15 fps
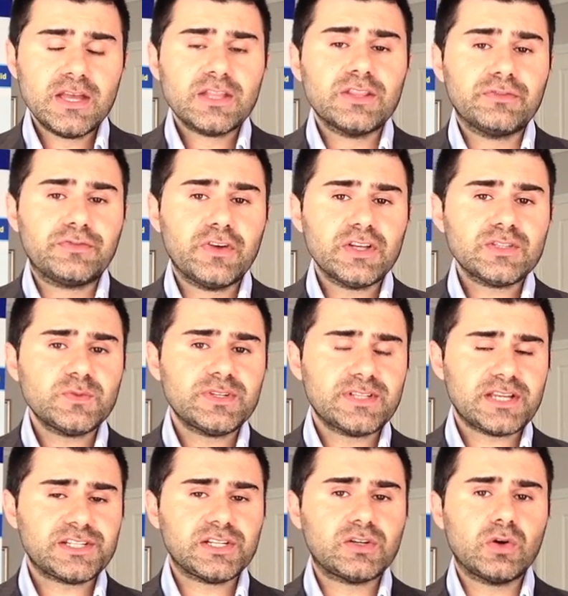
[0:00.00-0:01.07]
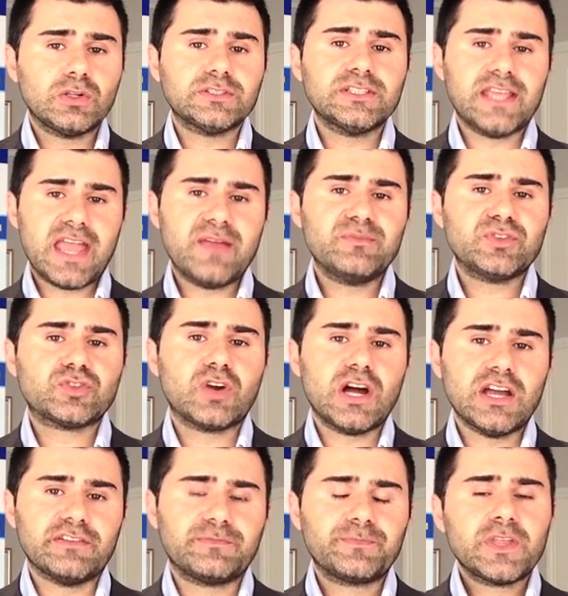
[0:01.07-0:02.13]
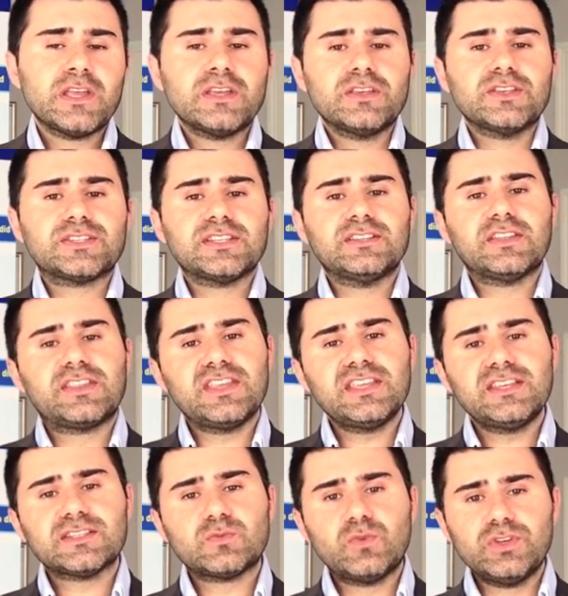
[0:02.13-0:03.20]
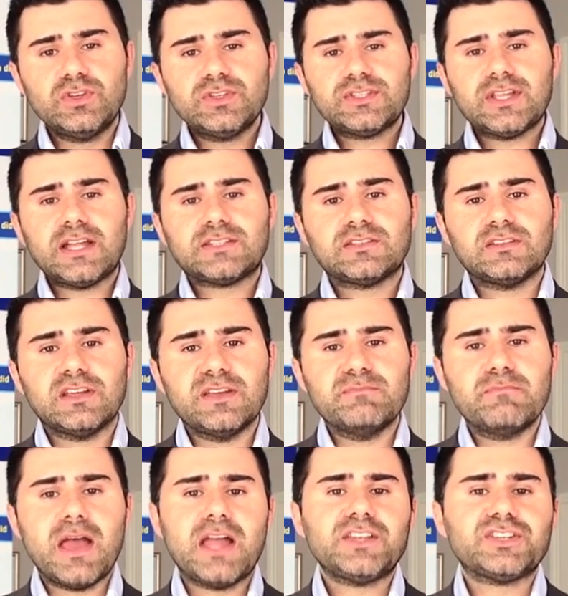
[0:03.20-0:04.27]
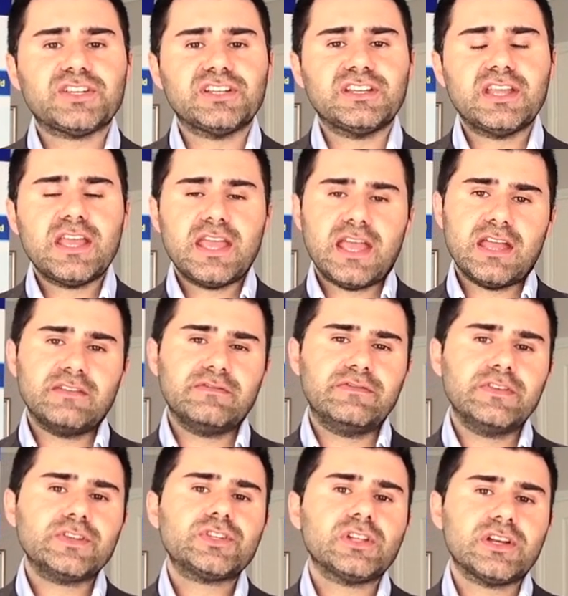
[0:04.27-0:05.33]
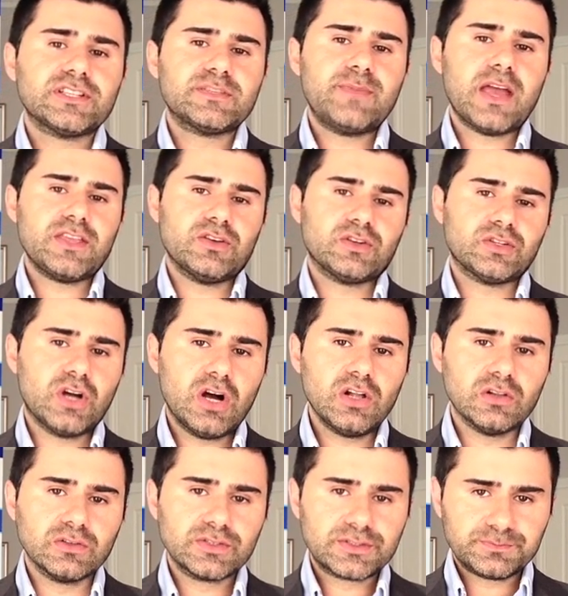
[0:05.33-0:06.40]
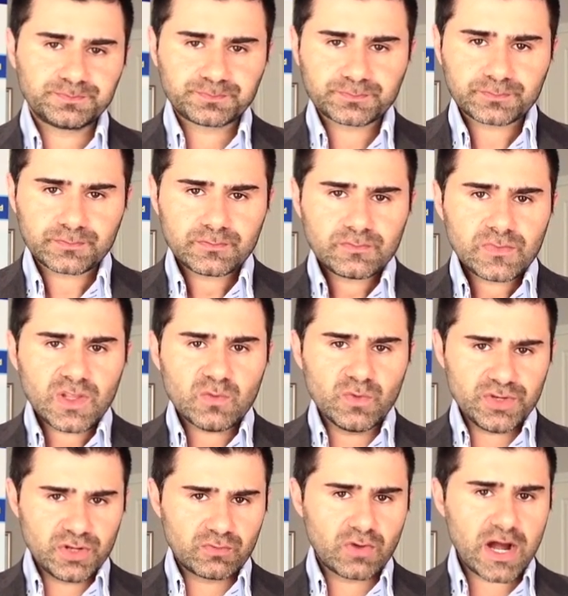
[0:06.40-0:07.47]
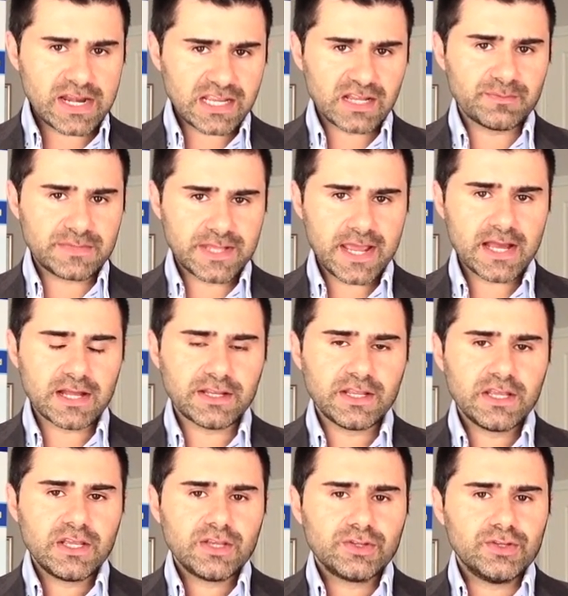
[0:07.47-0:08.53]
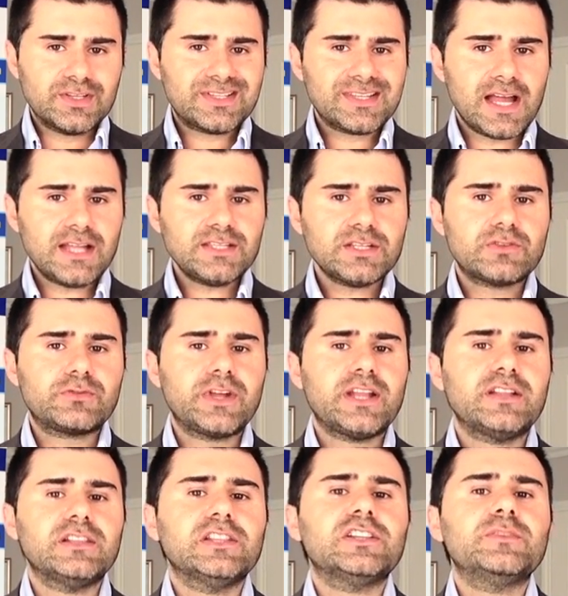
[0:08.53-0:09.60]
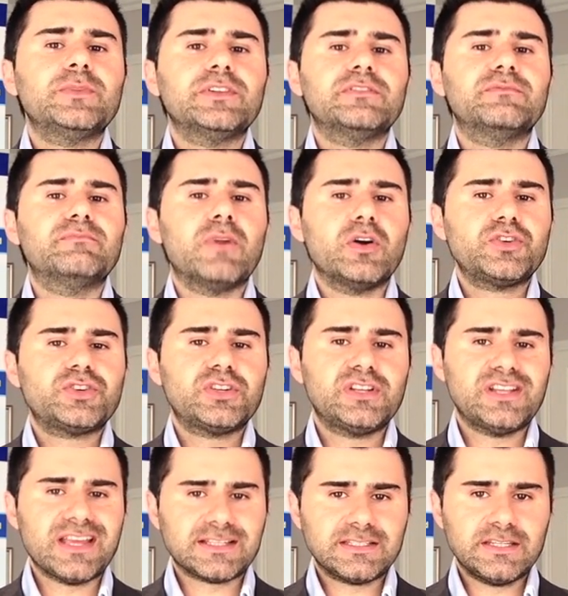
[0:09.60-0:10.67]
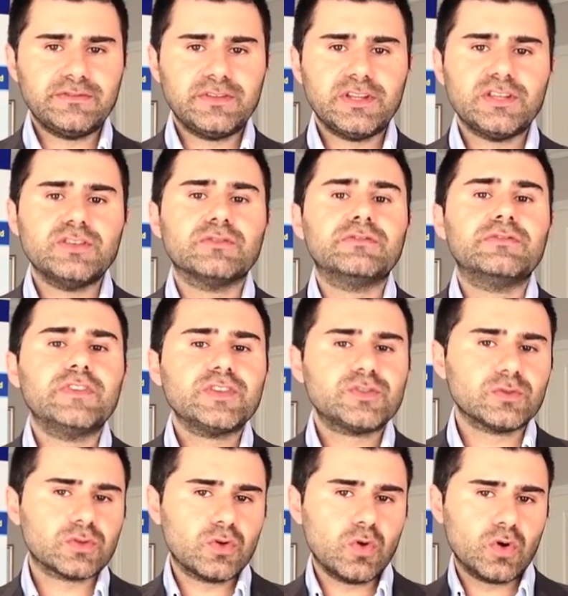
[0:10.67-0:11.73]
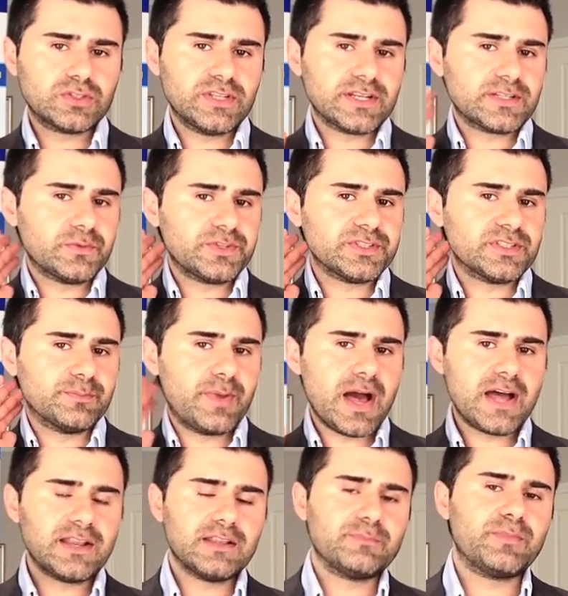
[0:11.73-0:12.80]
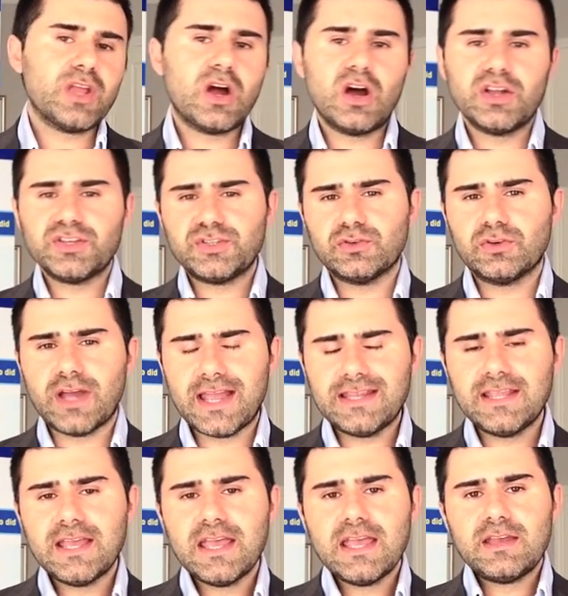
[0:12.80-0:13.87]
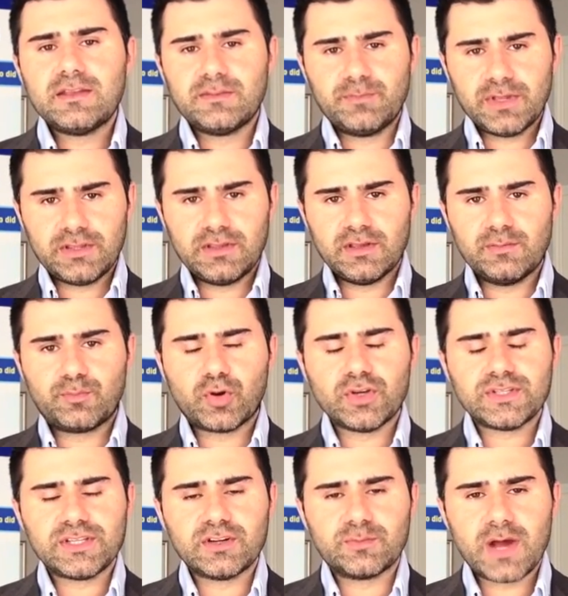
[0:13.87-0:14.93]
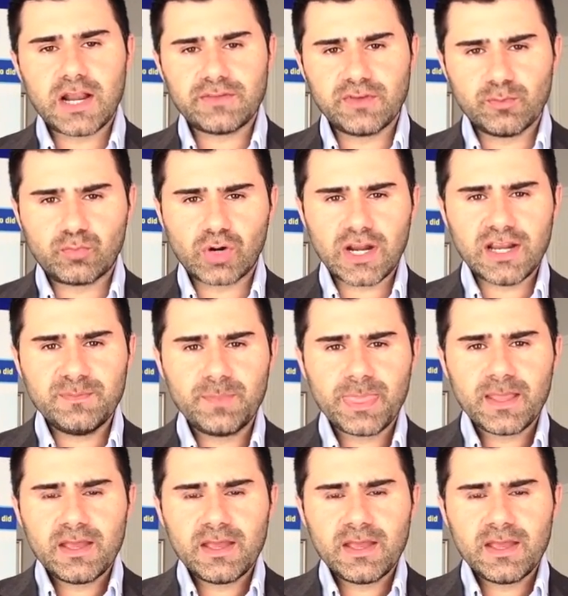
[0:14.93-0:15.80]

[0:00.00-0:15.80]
The first one is actually called the M drive. You see, the thing is when you start to imagine and visualize about your goals, when you're writing them down, you start to create a little bit of motion and activity in your visual cortex, which is a part behind your head, the posterior part of your brain.